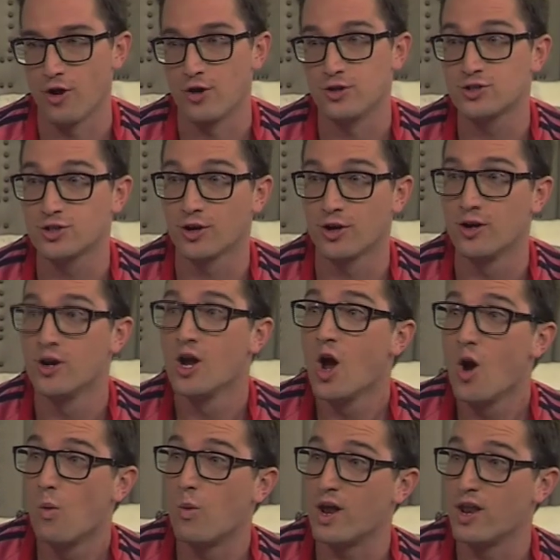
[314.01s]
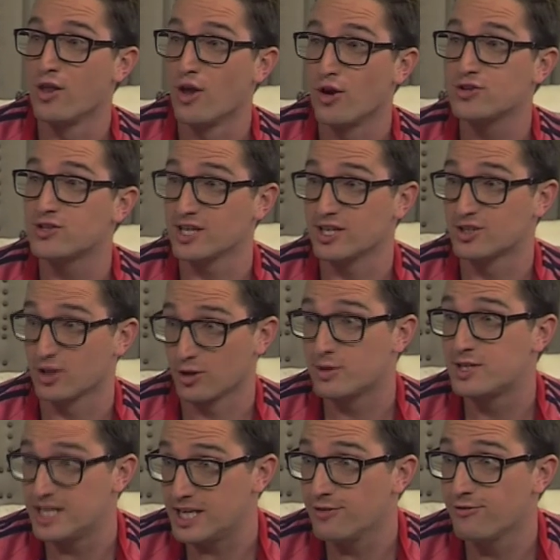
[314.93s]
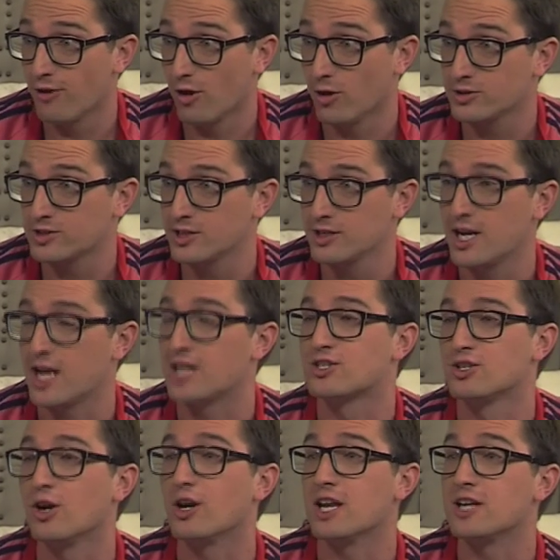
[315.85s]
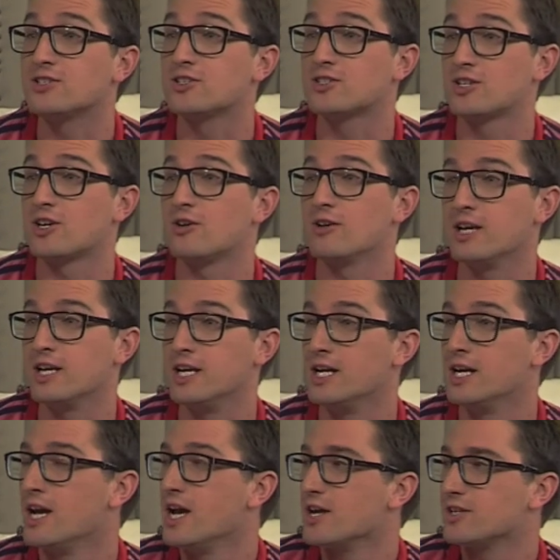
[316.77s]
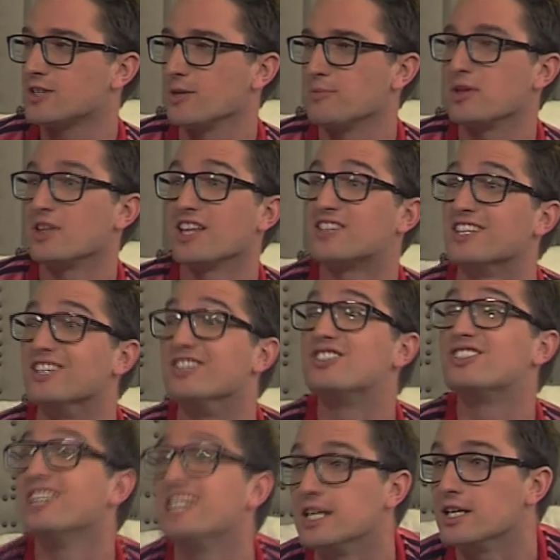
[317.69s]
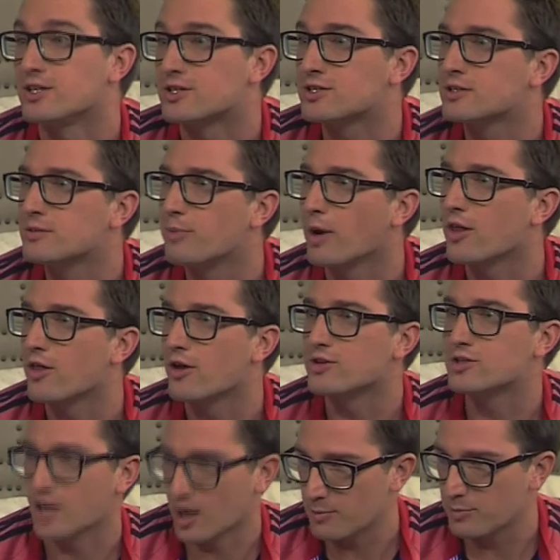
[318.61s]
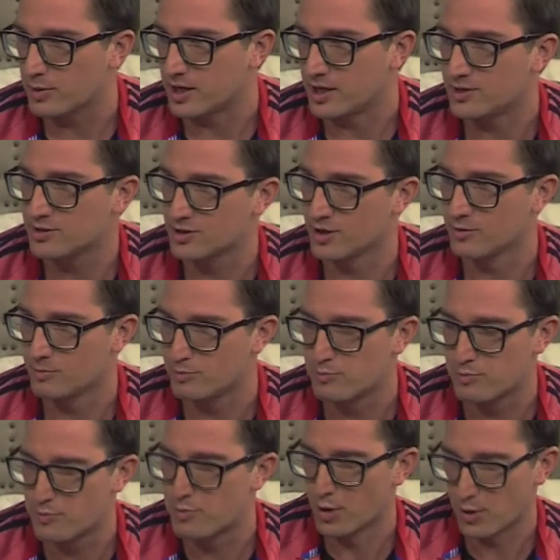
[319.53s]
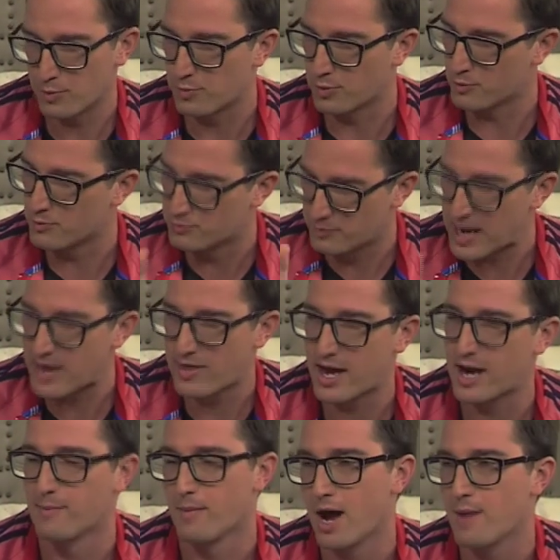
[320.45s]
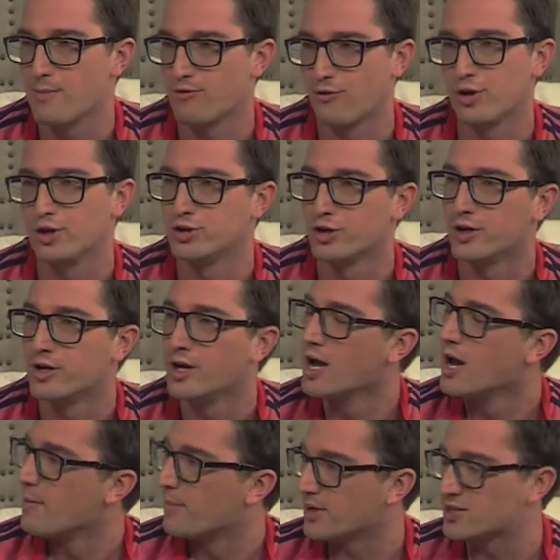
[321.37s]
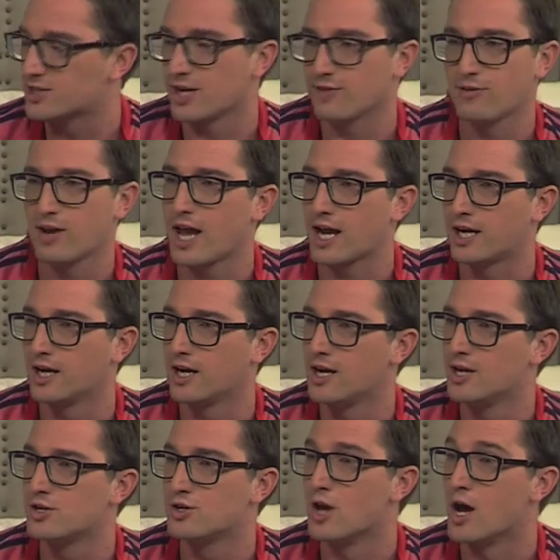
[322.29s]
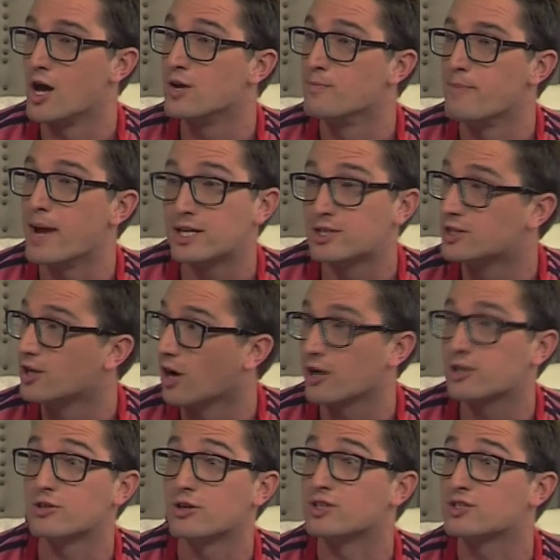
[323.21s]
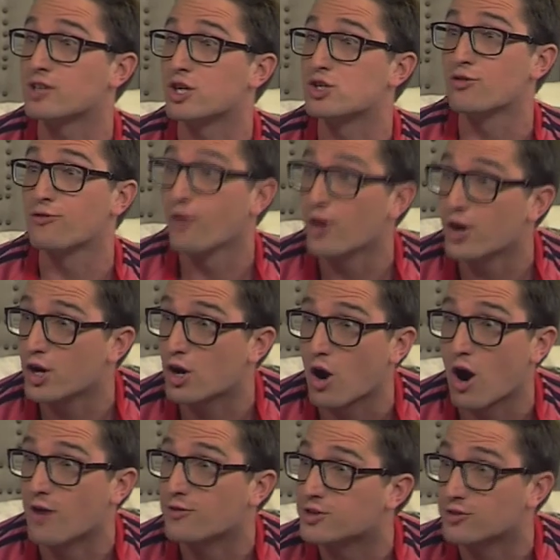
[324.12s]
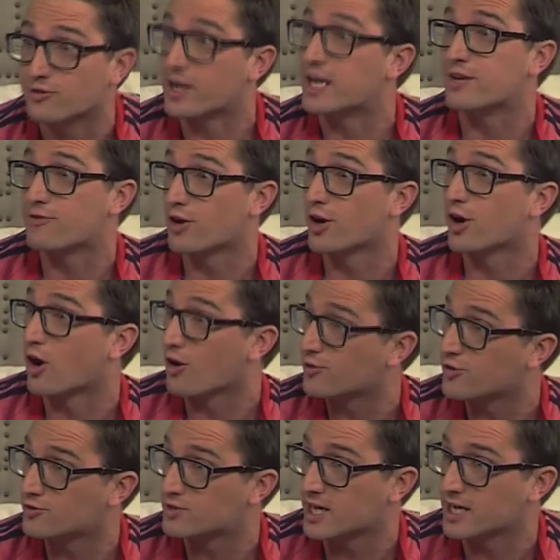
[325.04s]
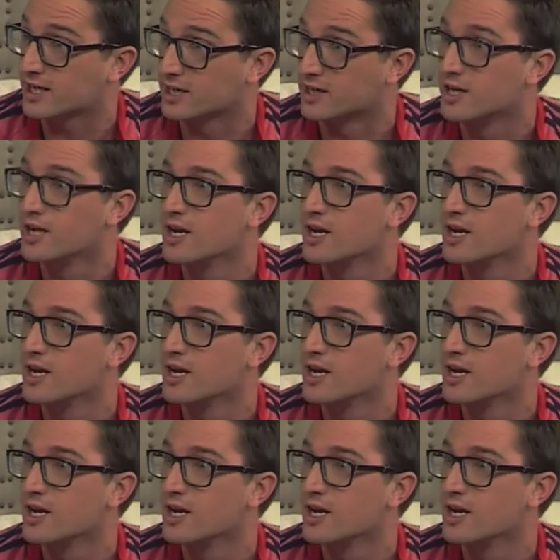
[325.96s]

Yeah. So when those things are defaulted, it's not necessarily something that's insidious by those companies. Mm So mm-hmm. put, bear that in mind before you do it. But stuff like uh, uh, metadata inside your photographs of any photograph you've taken. What is it?